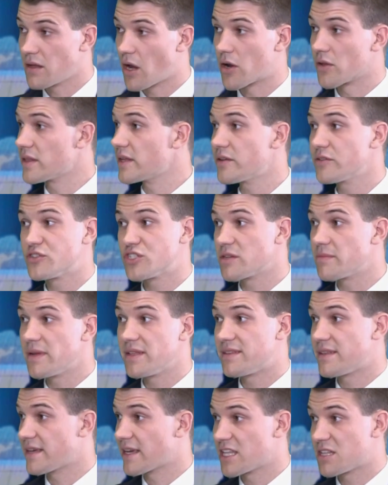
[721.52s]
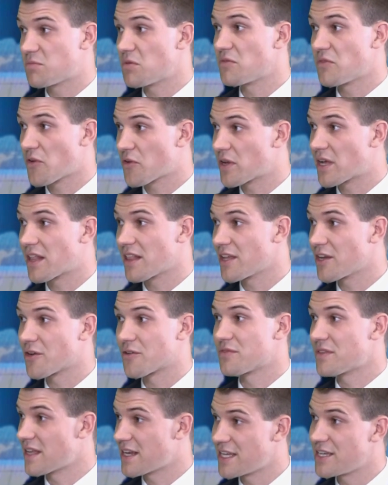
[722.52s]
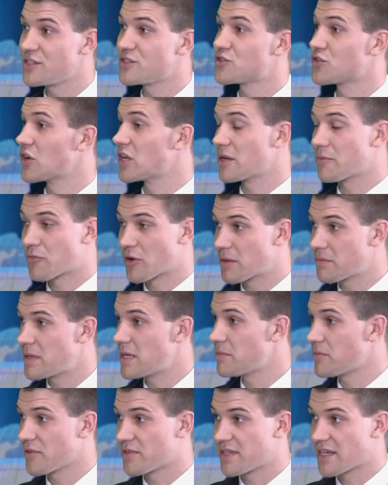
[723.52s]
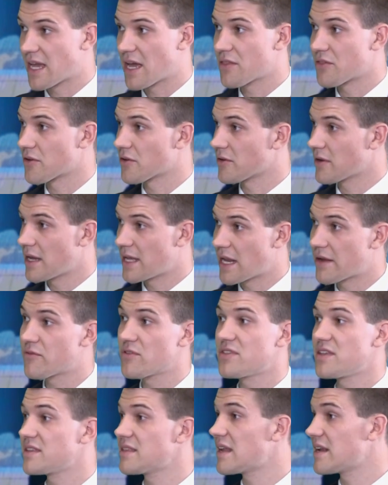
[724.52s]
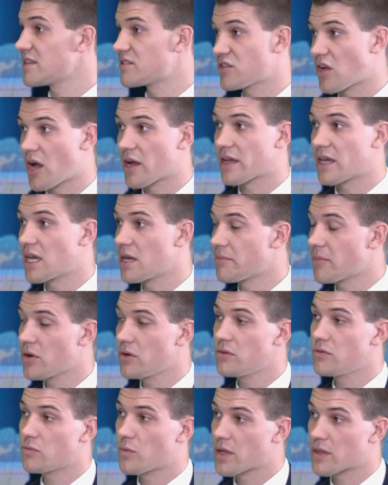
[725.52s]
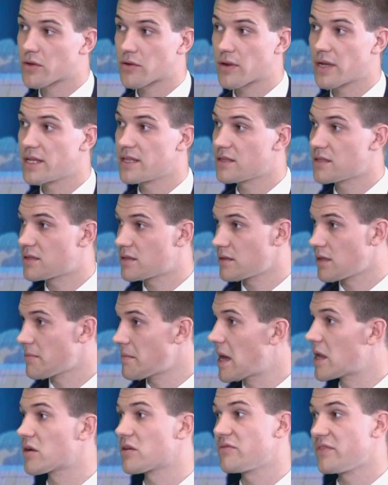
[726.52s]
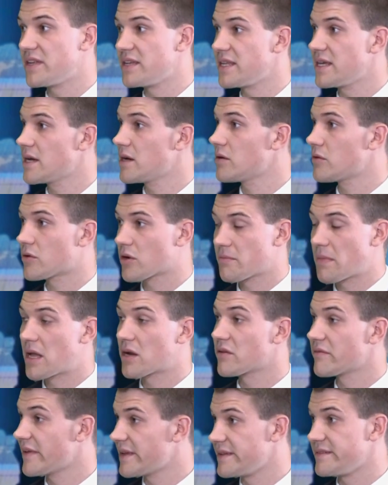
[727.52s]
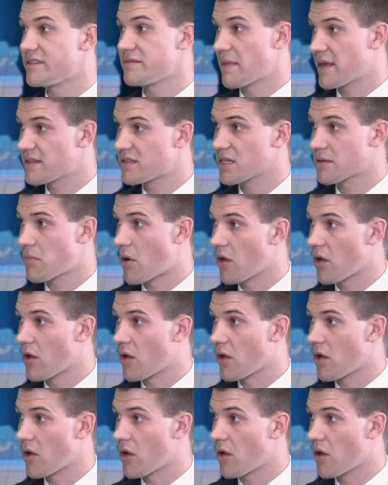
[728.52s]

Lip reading: our leader Jagmeet Singh has been very clear that he is trying to bring people together. In everything that he's talking about, whether it's a matter of India or a matter of any domestic